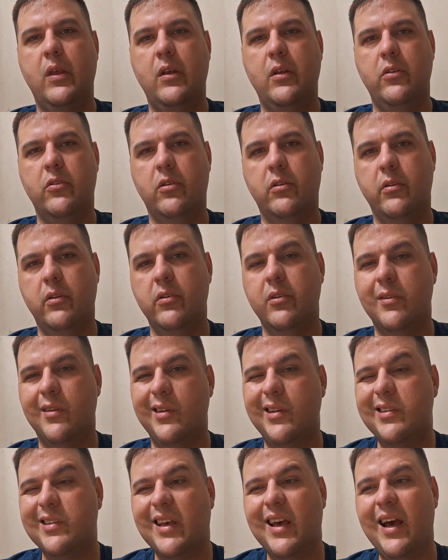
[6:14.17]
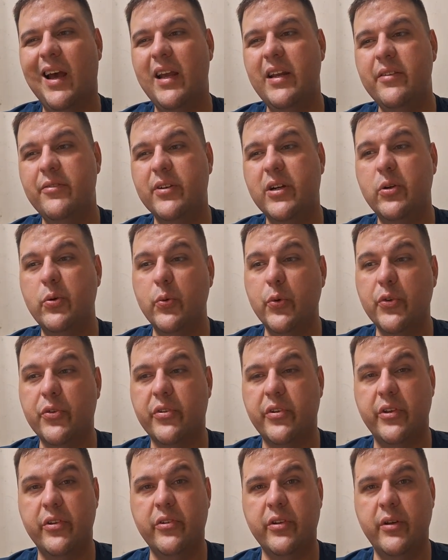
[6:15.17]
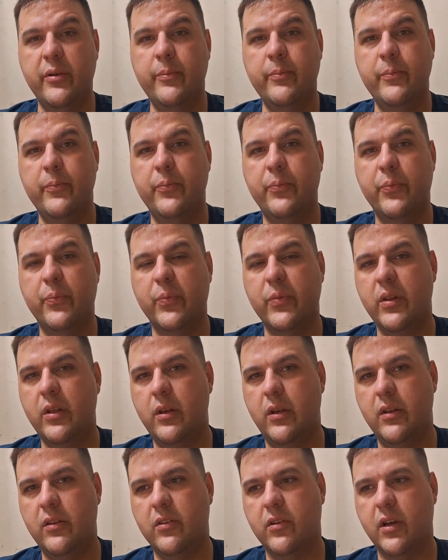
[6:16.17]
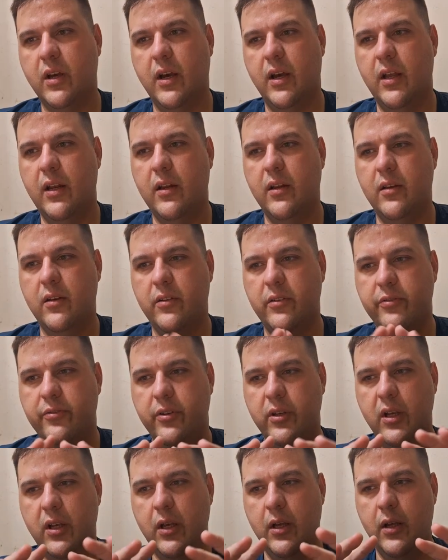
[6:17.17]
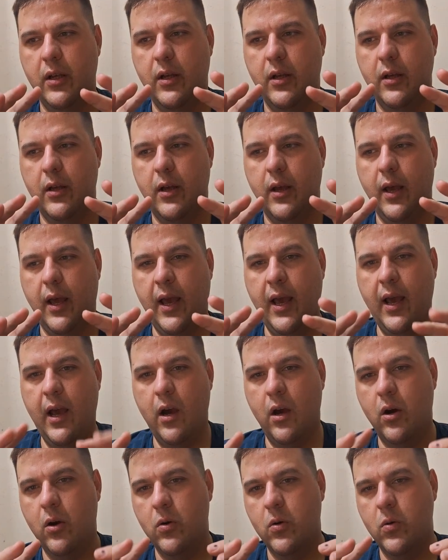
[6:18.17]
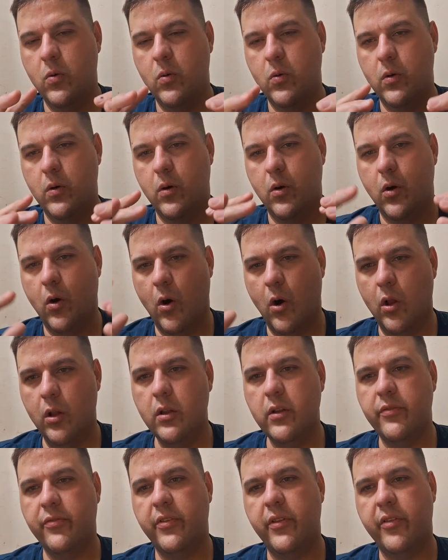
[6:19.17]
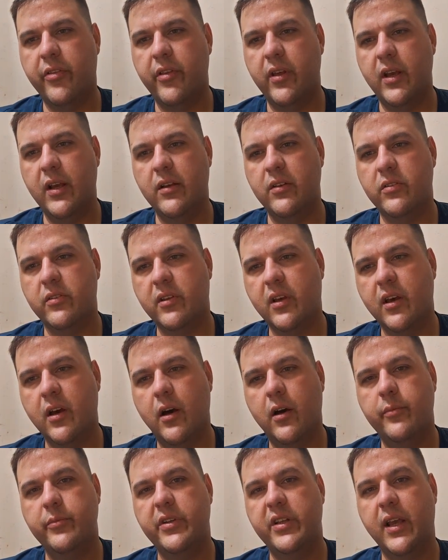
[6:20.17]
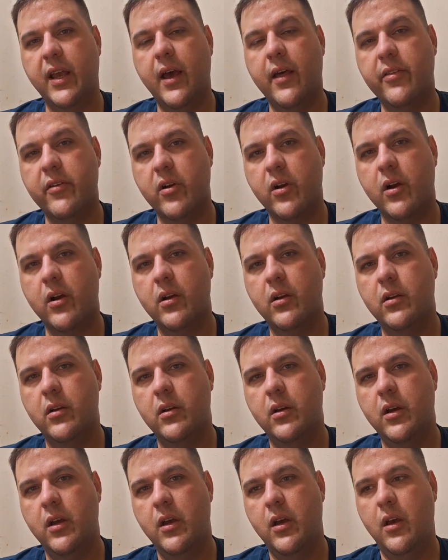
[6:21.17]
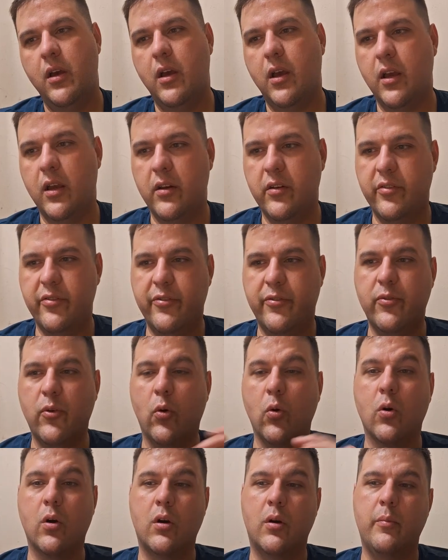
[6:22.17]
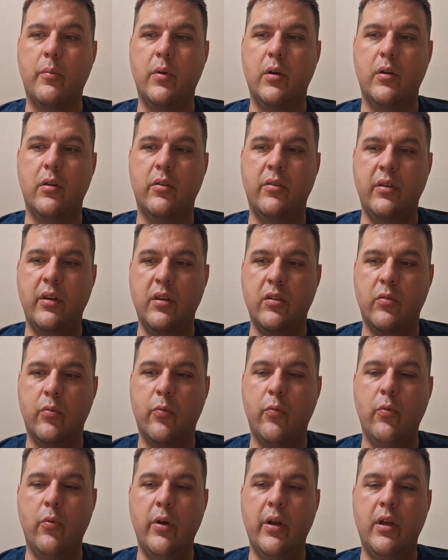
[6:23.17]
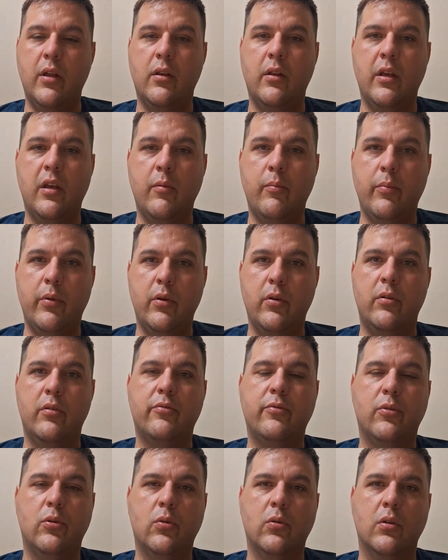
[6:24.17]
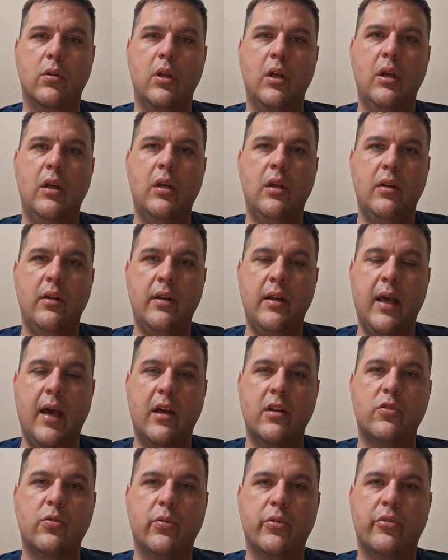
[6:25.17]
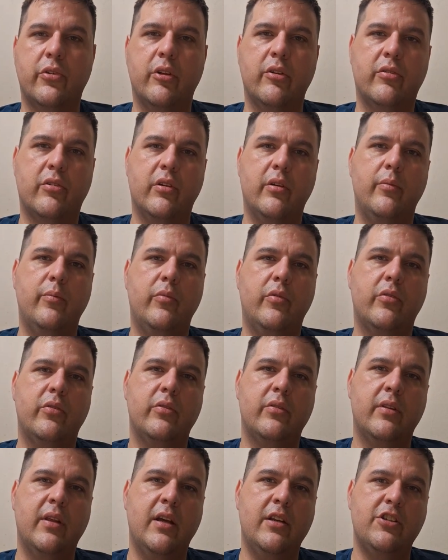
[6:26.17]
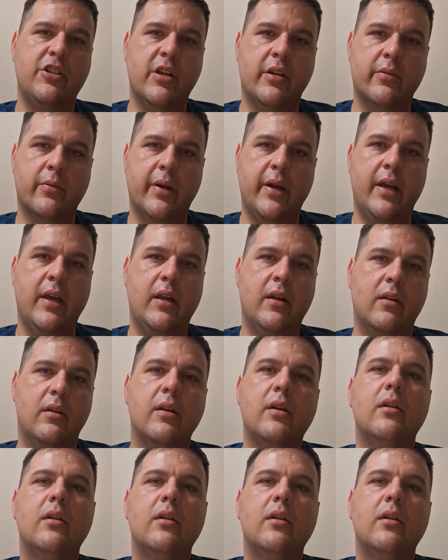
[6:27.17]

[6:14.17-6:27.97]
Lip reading: So it's kind of a cool system. It's kind of how all of the things come together and form these really beautiful natural systems that generate